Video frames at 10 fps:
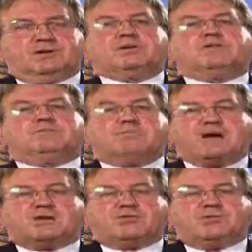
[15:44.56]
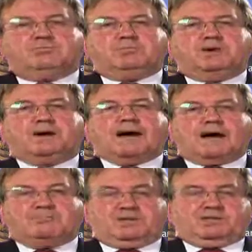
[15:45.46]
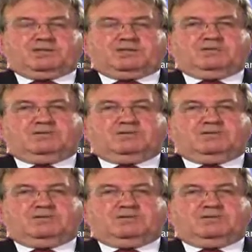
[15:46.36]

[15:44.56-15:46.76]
and make them a habit.